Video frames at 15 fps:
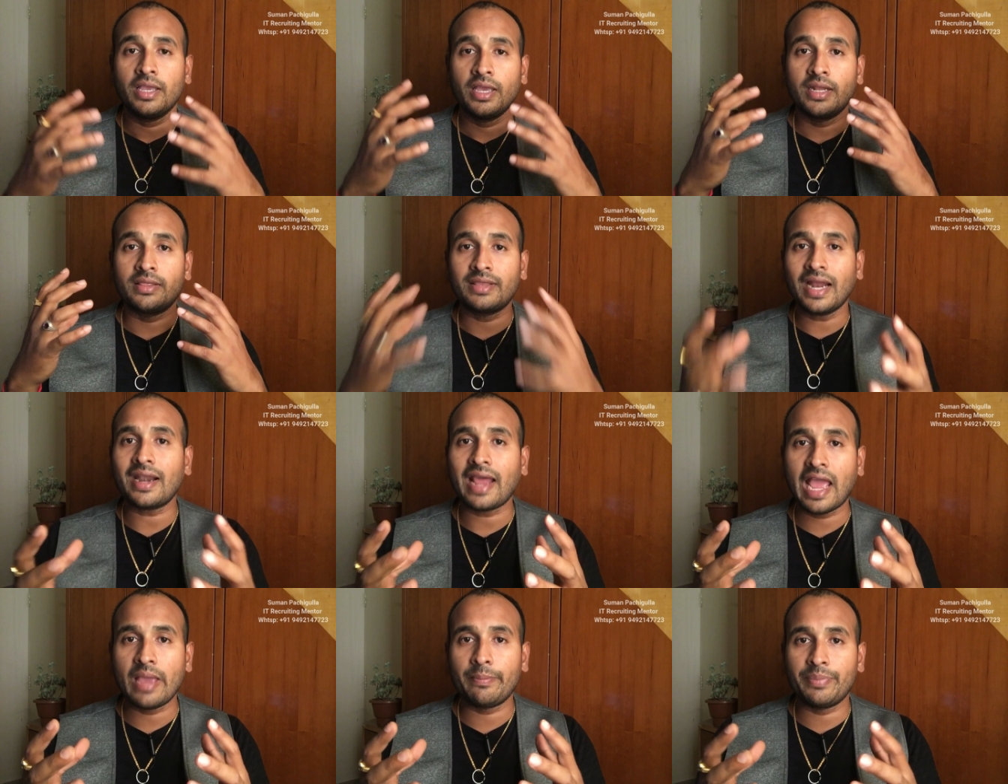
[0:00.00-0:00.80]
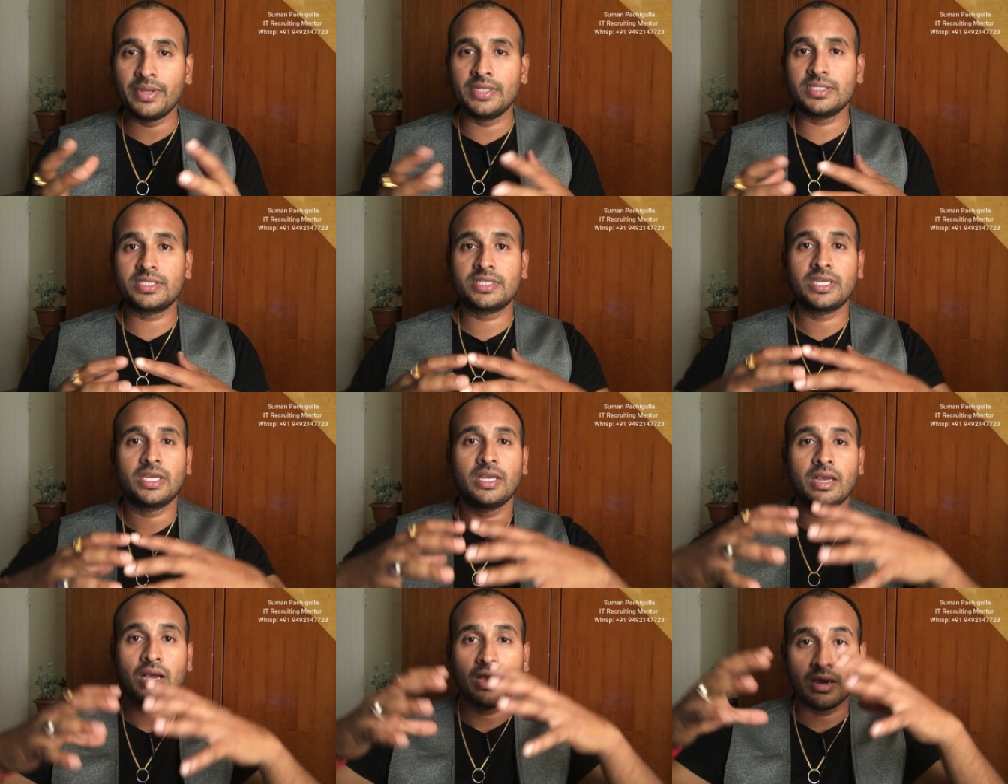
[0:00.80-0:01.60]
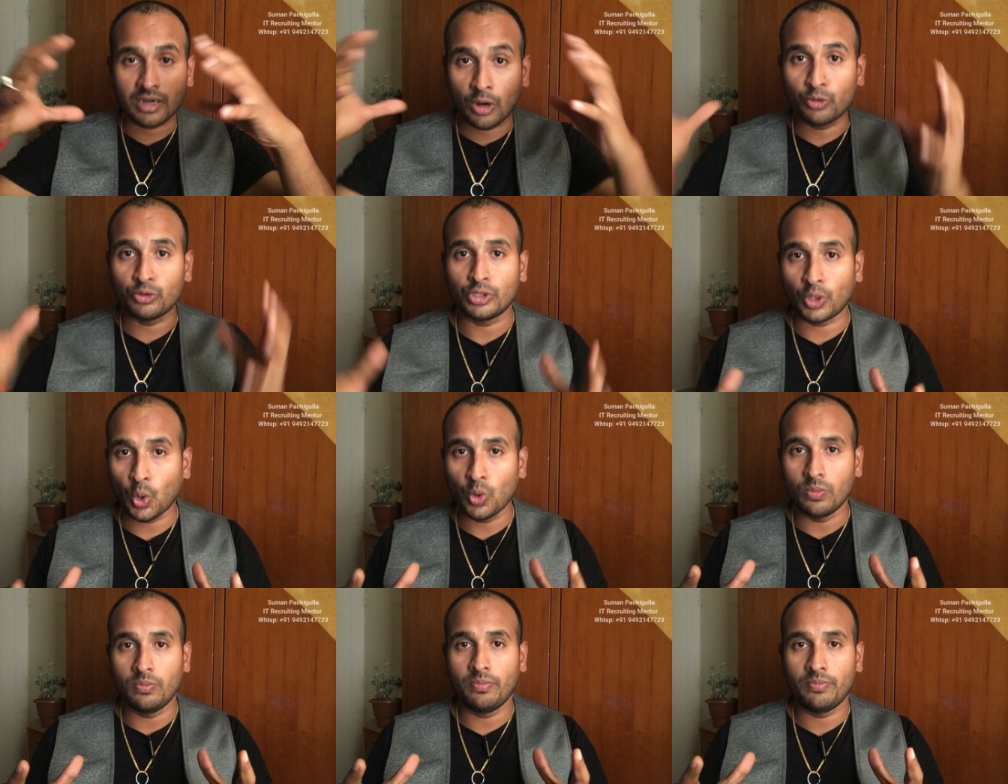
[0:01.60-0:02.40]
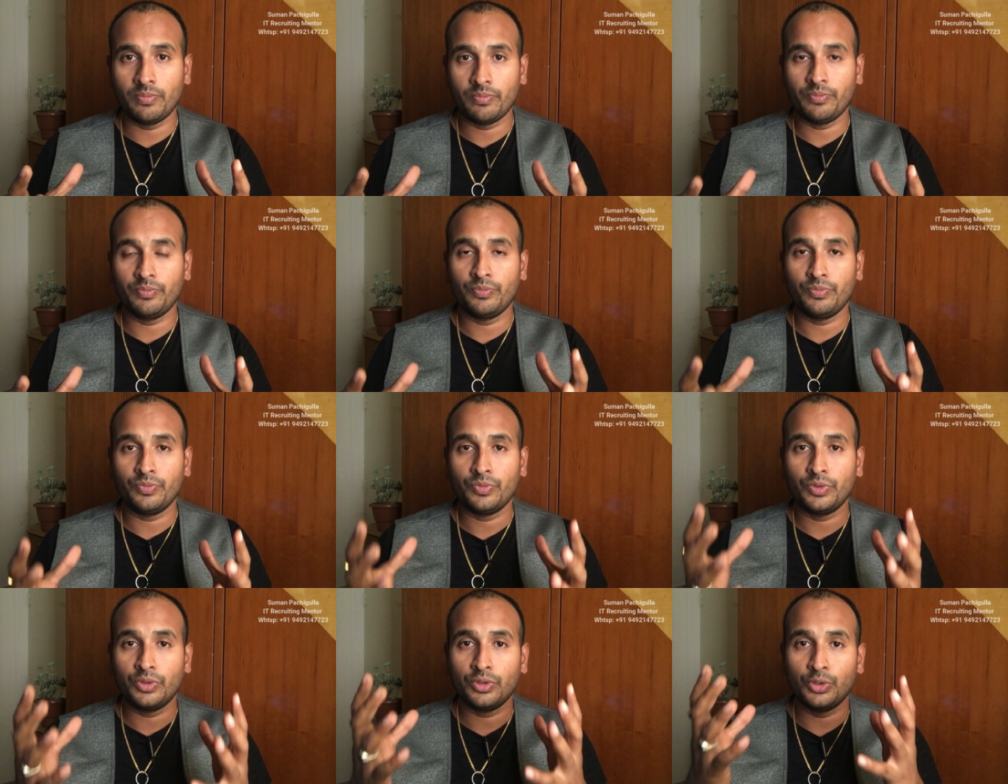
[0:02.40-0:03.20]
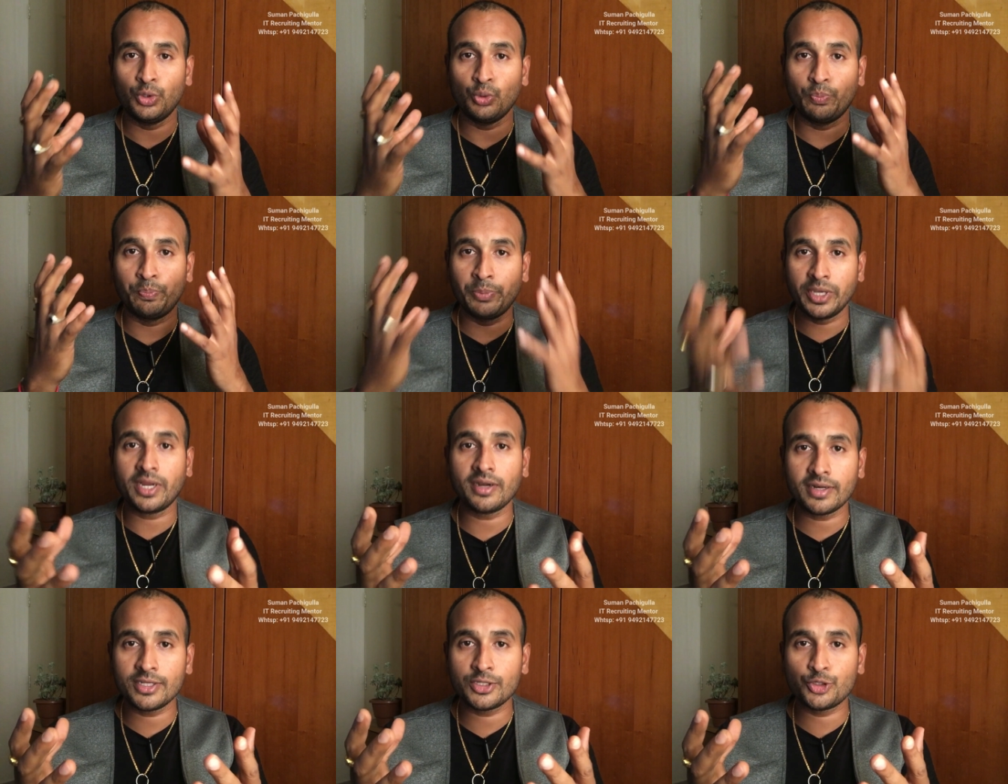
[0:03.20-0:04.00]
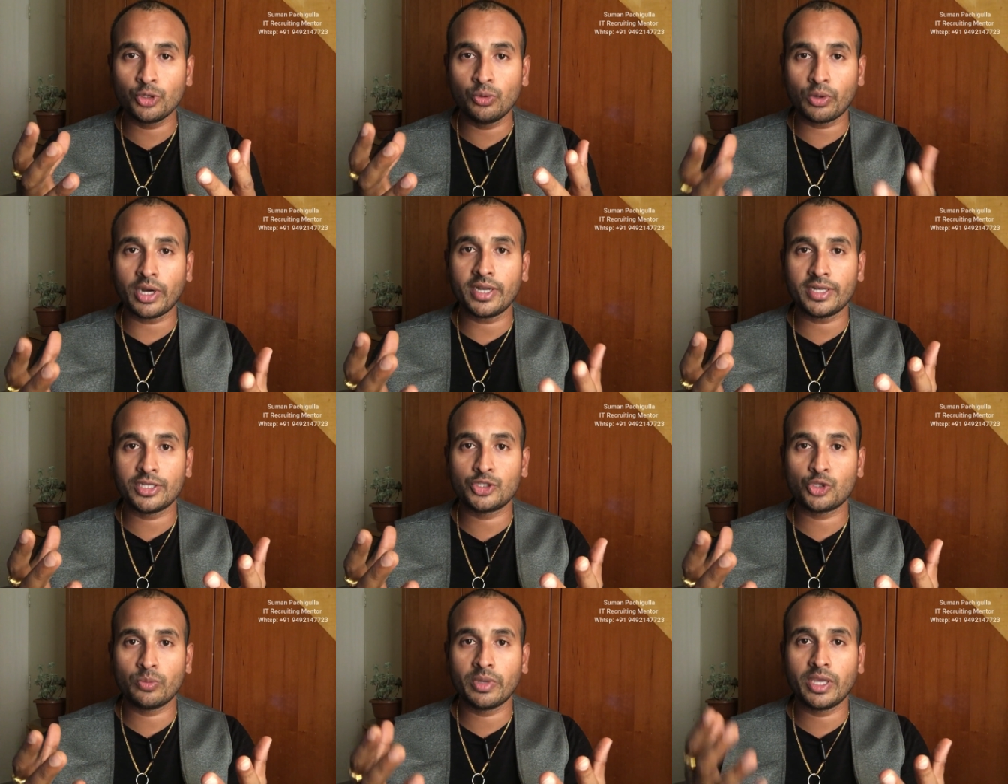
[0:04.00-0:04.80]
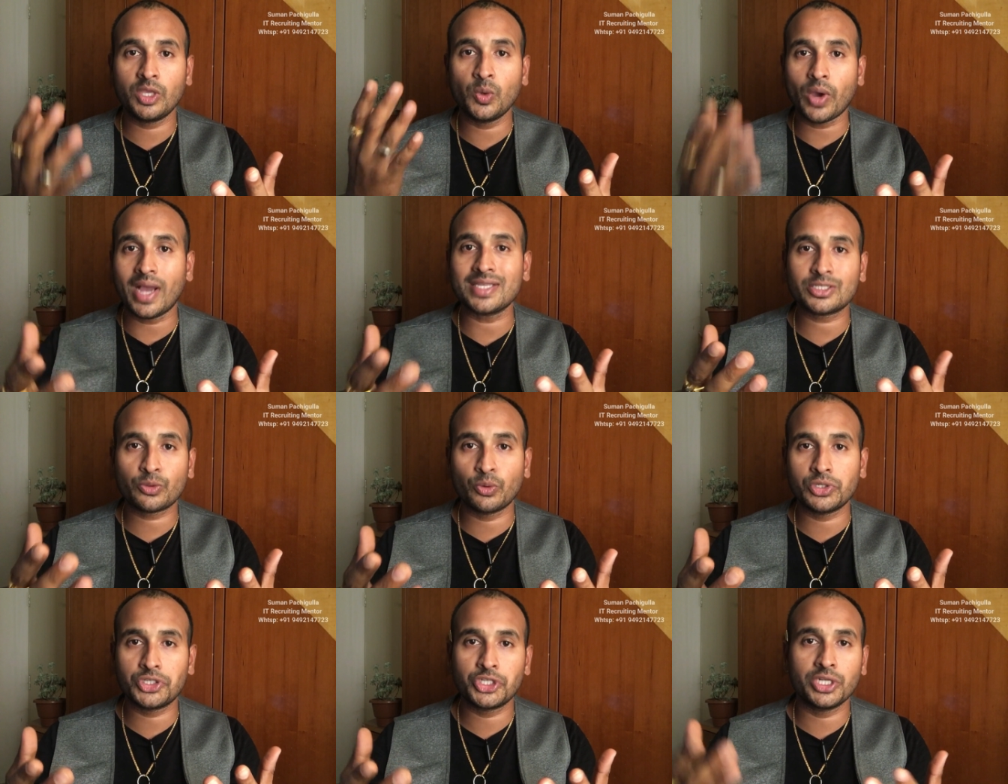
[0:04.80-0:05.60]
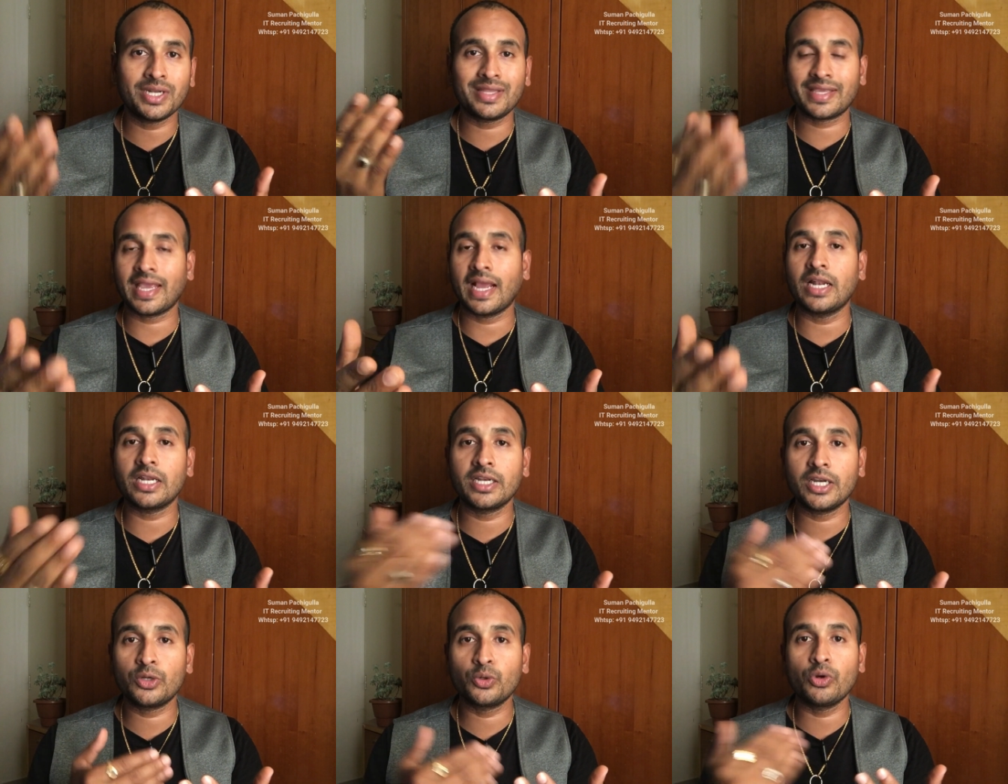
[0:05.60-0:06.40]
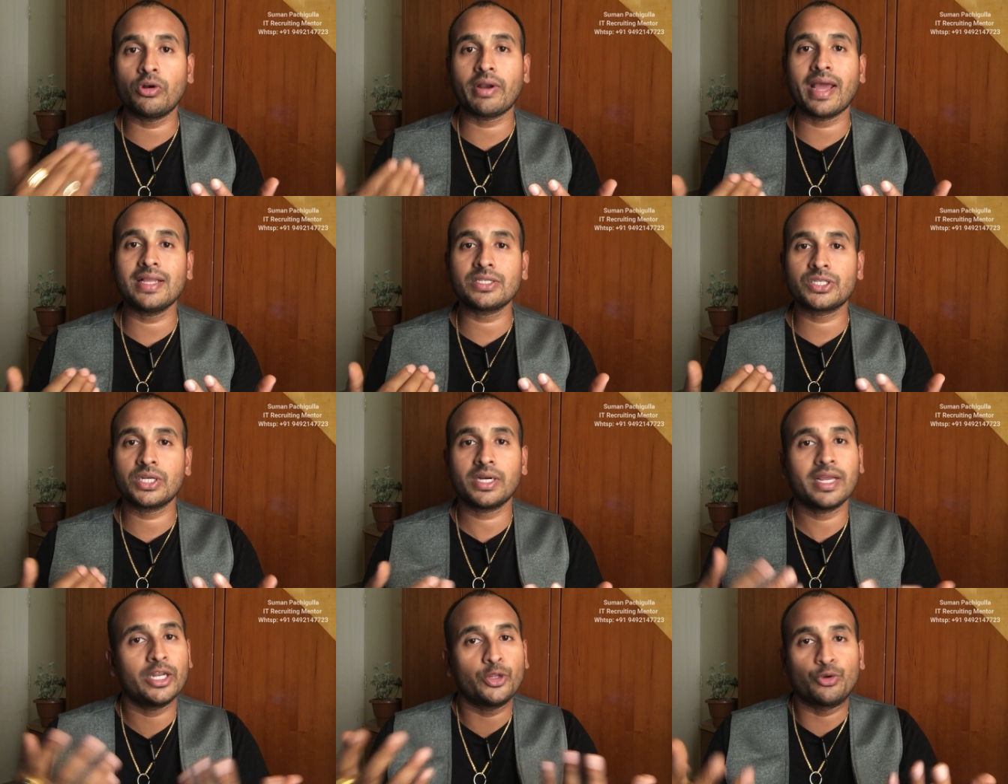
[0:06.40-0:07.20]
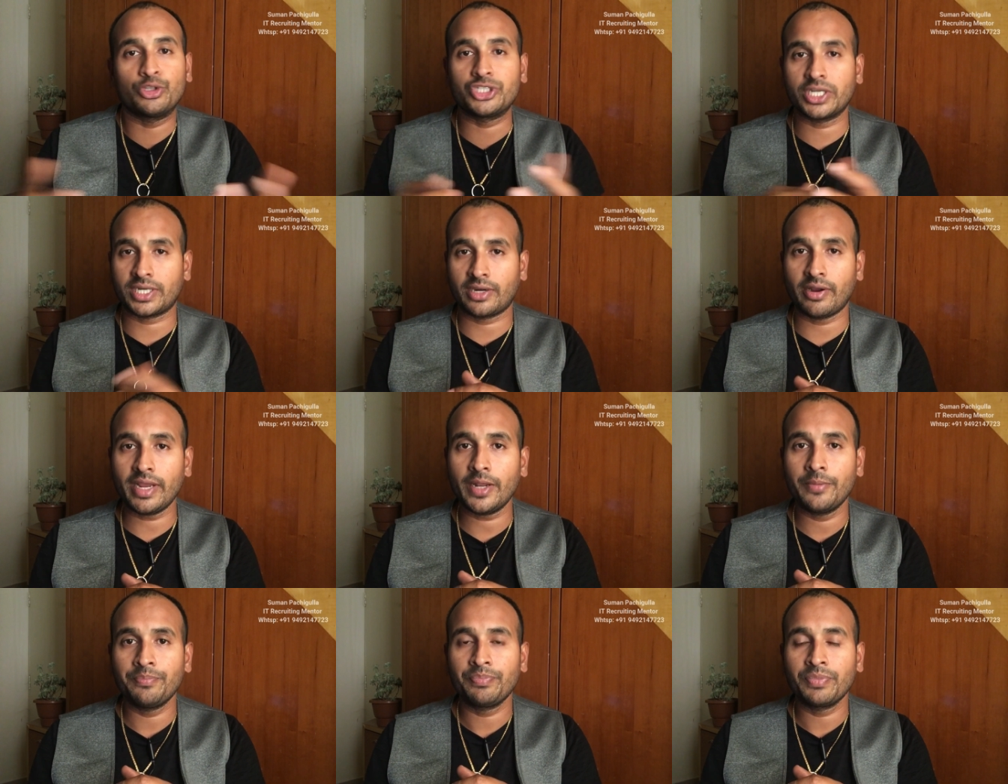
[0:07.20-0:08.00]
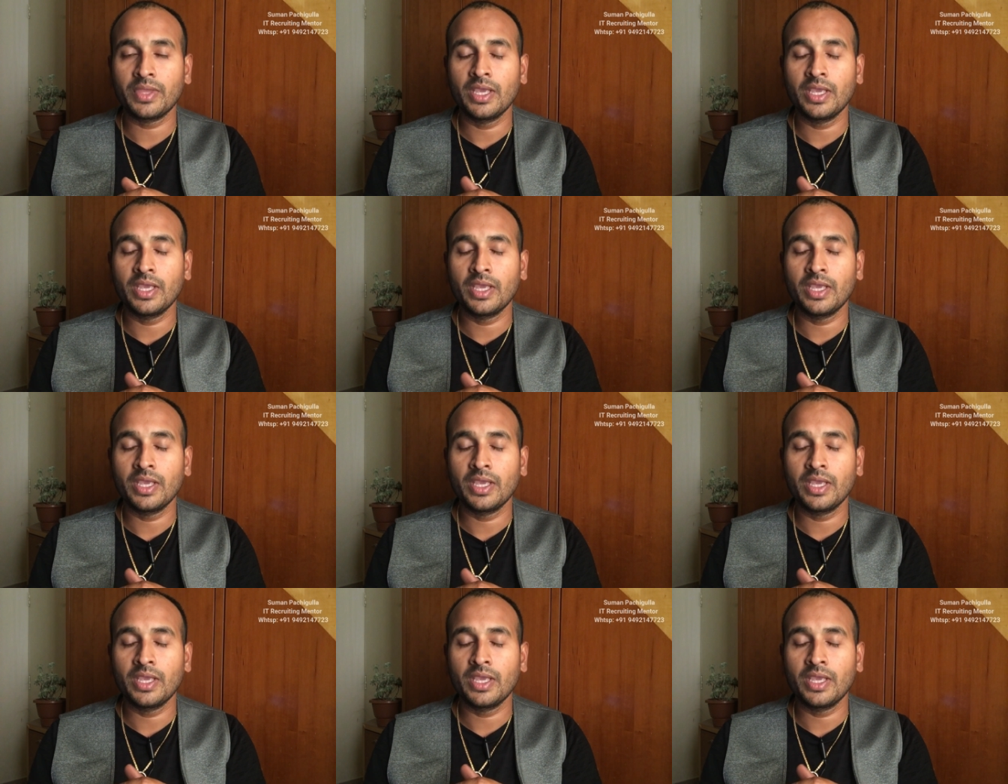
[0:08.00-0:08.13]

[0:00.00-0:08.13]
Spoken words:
And that happens around the globe. You pick out a resume, you look at a resume, you ask question and the candidate do not answer and you reject, right?